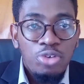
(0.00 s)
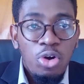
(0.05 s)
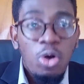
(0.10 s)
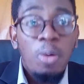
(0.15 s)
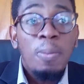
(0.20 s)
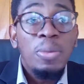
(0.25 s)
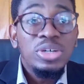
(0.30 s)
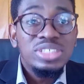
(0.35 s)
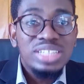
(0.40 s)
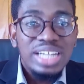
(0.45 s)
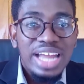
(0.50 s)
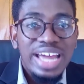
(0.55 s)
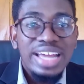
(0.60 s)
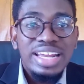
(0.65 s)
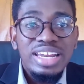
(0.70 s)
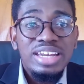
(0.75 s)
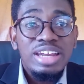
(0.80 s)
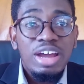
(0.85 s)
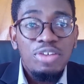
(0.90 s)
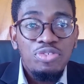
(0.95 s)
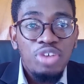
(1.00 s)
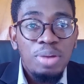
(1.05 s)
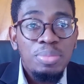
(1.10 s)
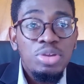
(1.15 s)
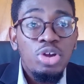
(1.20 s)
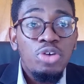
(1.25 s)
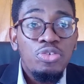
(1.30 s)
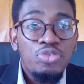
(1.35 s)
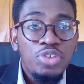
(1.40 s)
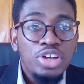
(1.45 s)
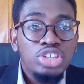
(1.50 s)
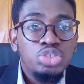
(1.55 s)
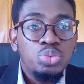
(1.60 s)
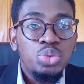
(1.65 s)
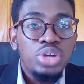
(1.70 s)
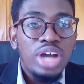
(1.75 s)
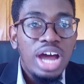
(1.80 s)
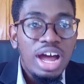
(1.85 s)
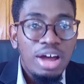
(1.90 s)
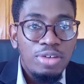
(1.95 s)
or most likely their family or friends
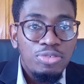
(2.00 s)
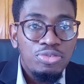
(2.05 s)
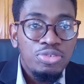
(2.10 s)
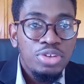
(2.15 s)
would have.